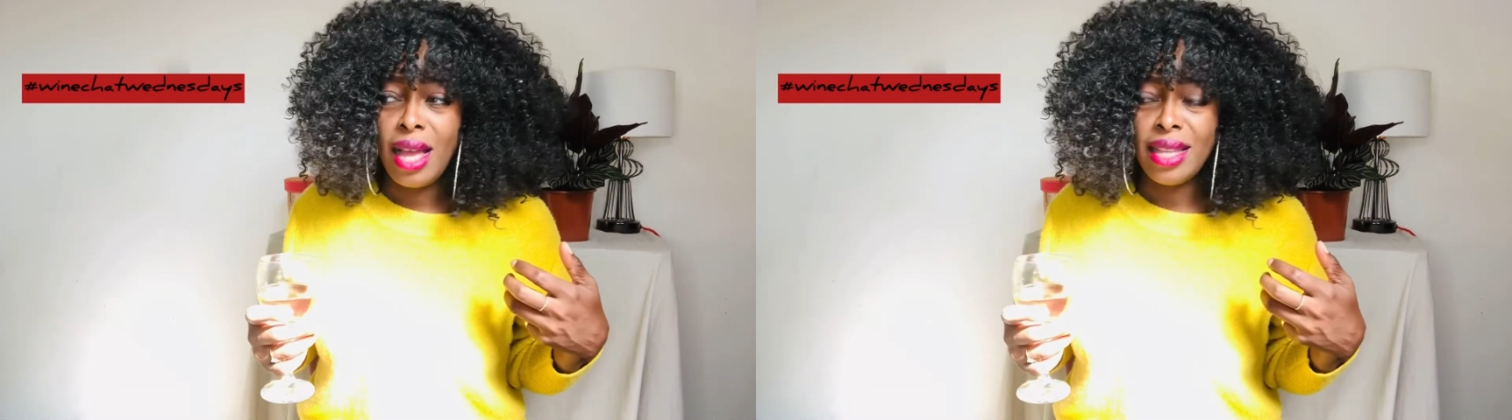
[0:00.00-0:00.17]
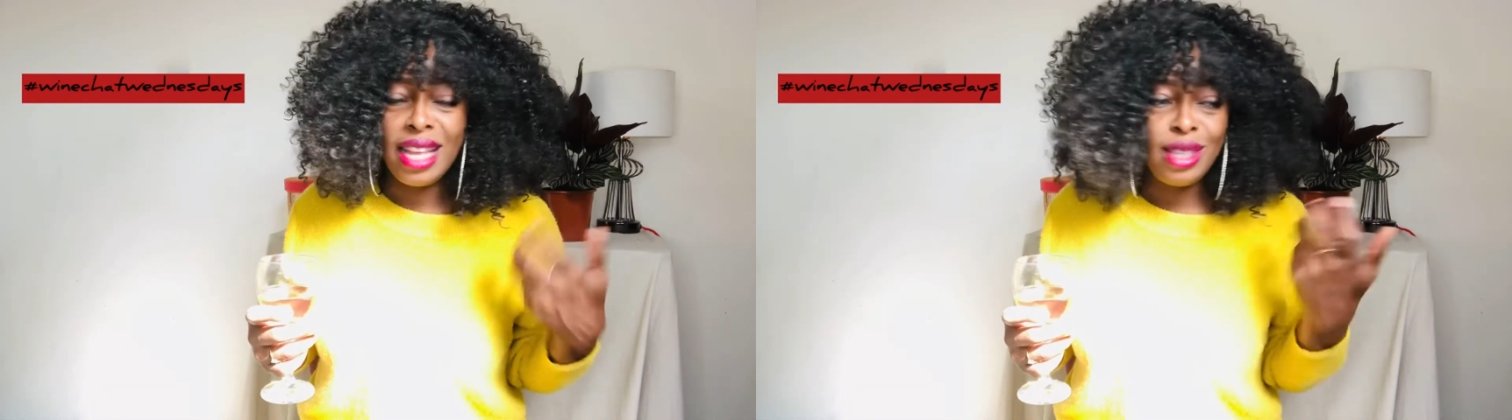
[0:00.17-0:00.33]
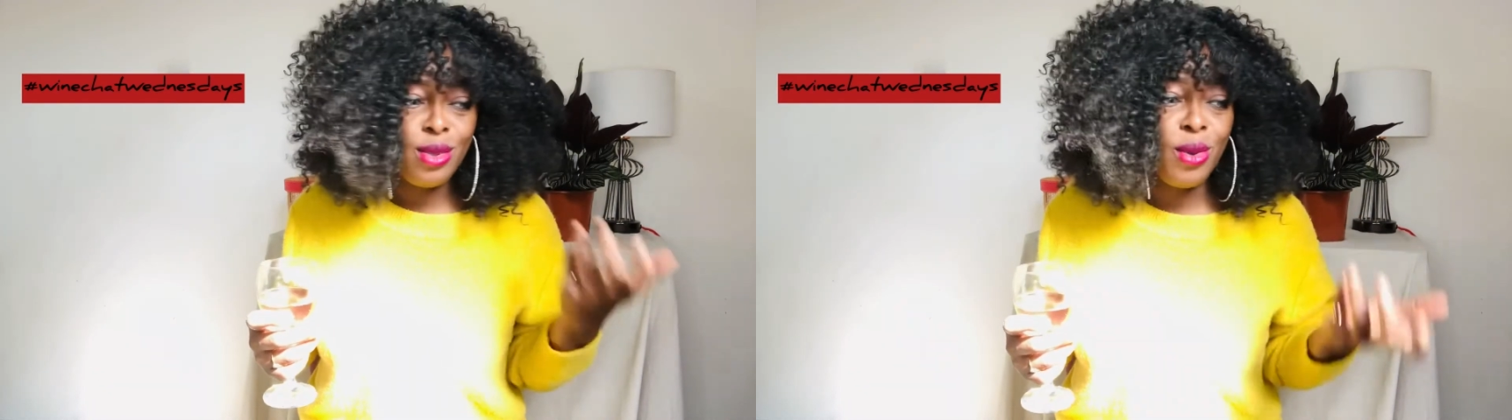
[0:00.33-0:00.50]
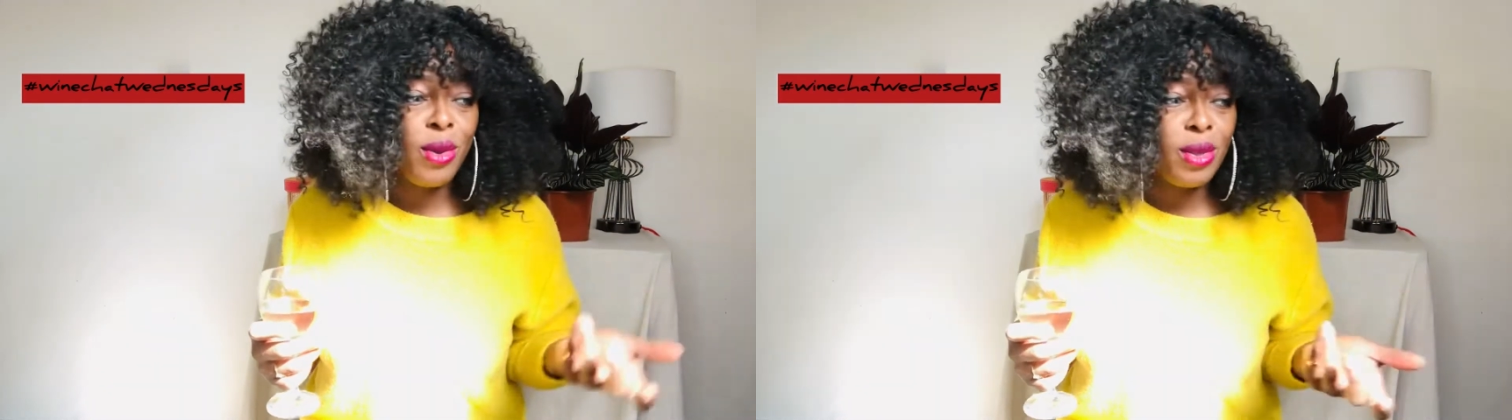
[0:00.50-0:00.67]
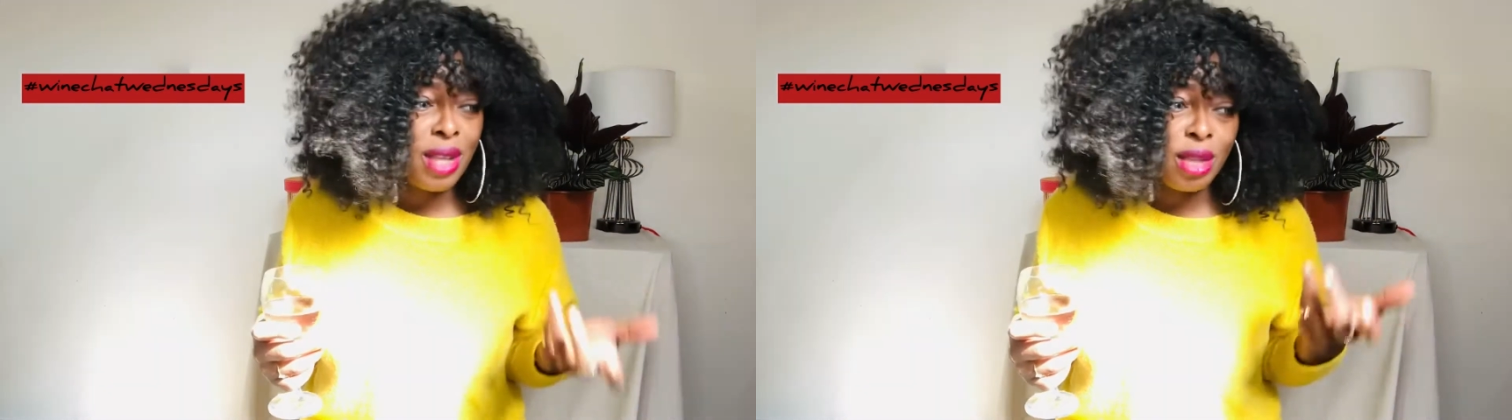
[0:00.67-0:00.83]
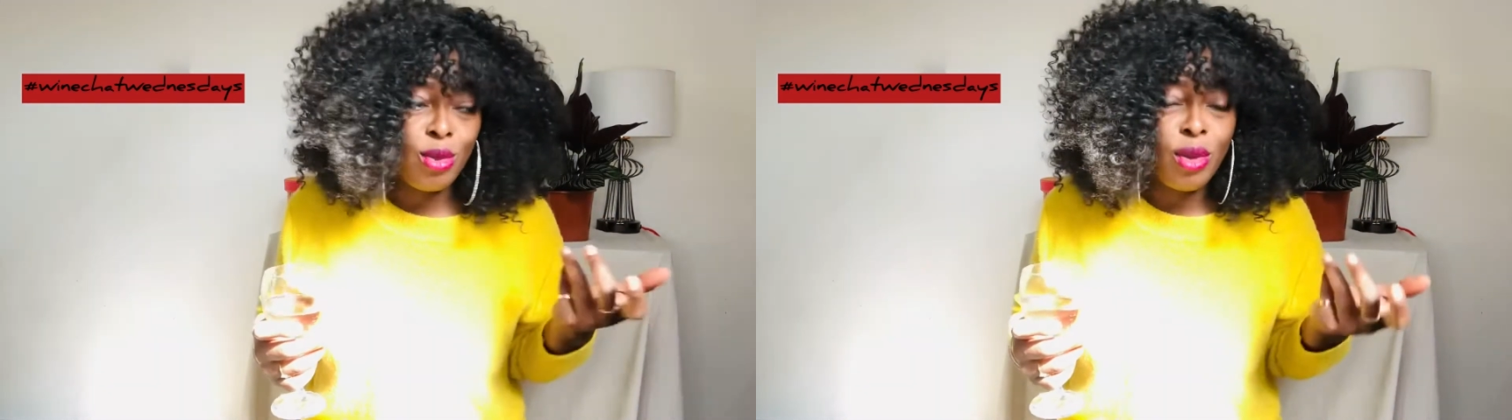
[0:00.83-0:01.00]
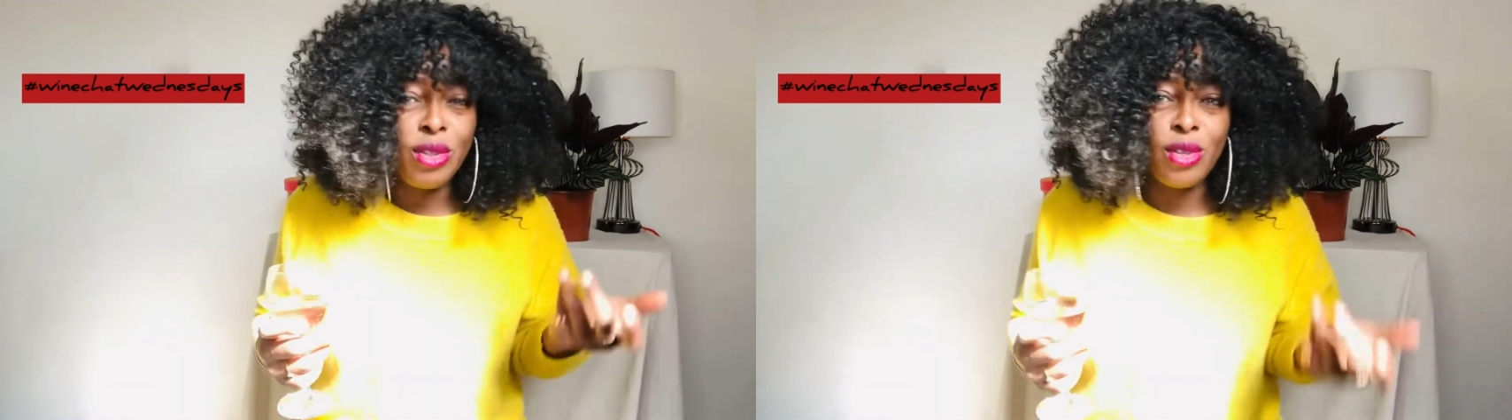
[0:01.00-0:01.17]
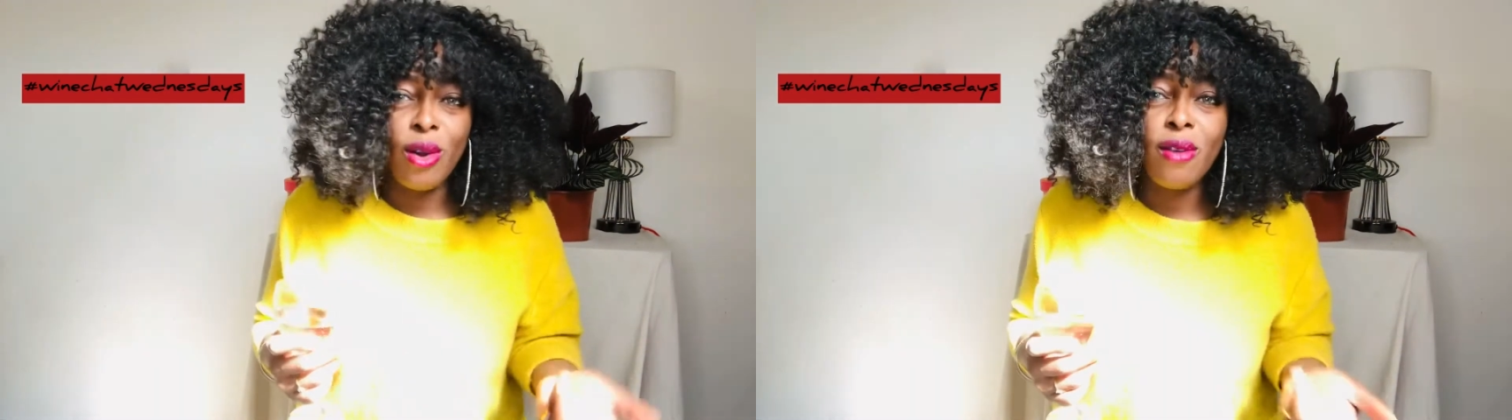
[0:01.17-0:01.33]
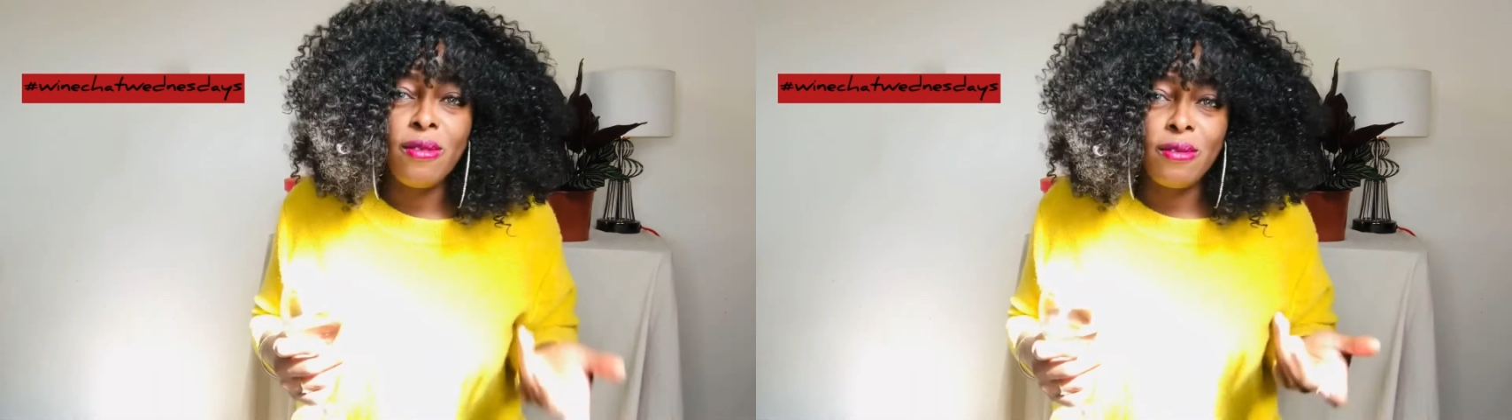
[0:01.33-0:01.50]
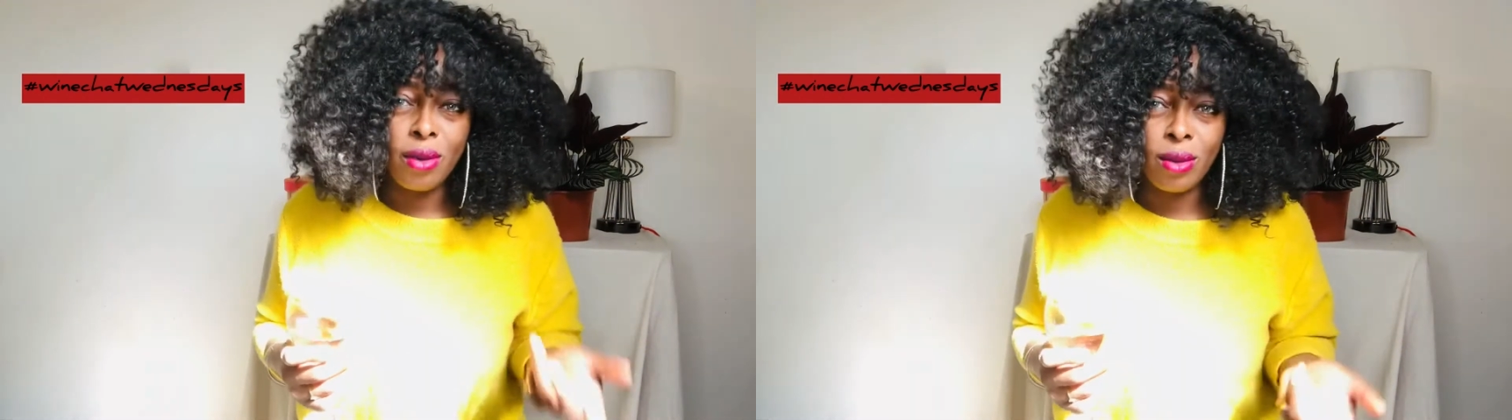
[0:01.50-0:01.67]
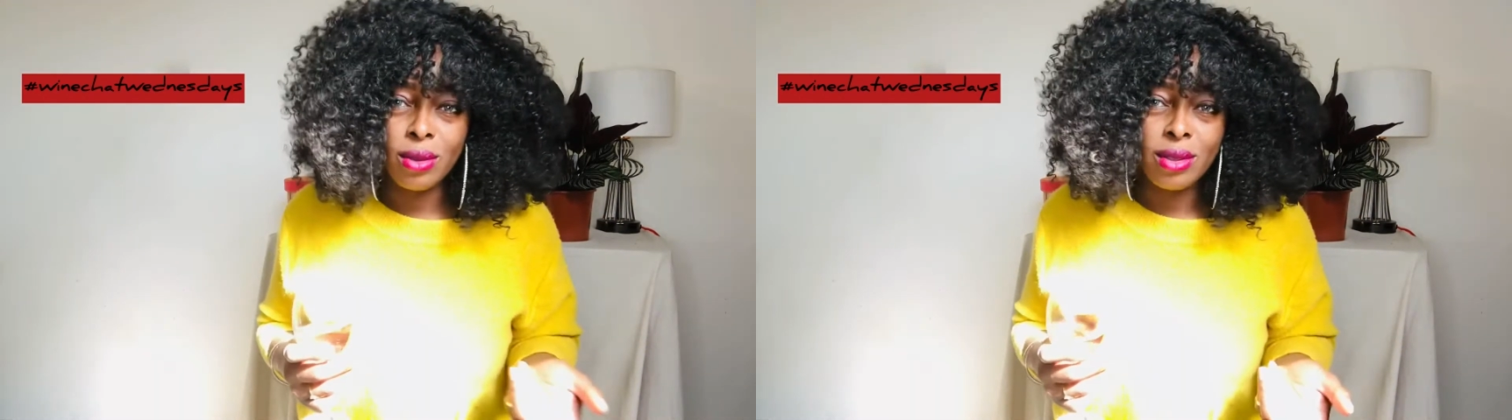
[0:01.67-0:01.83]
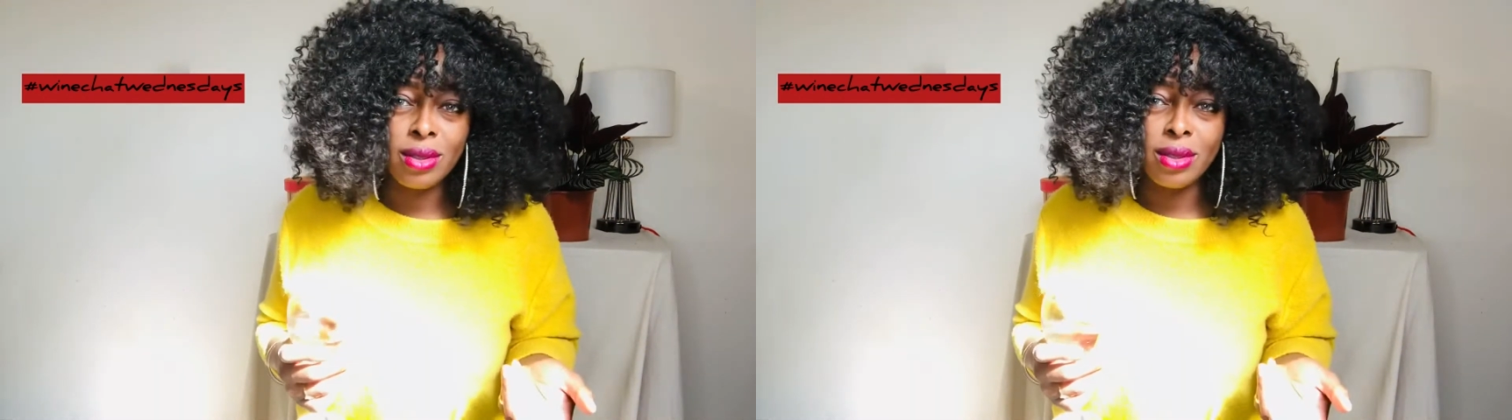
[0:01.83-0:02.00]
That's not your
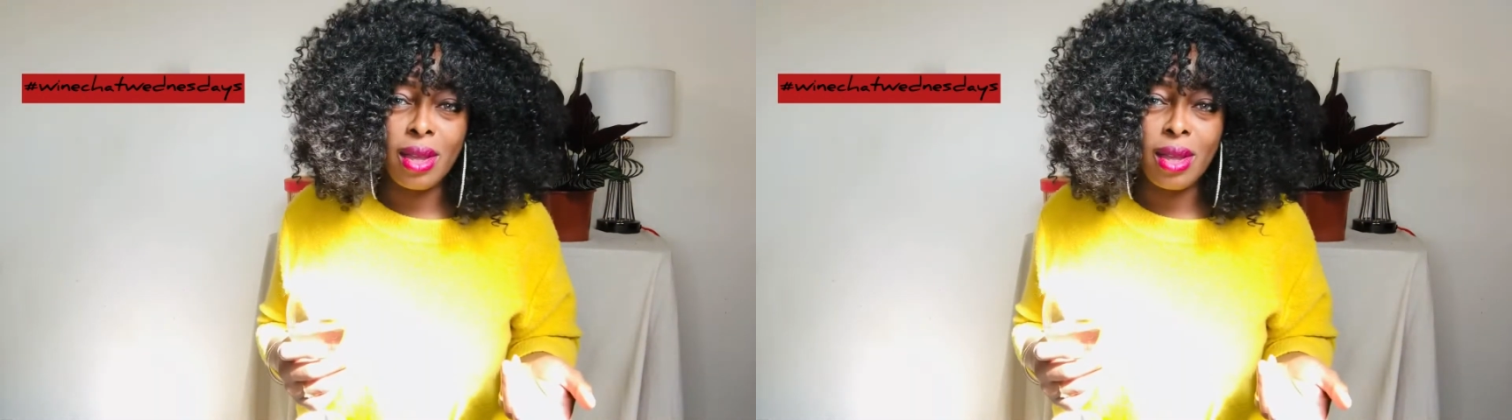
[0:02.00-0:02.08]
fault.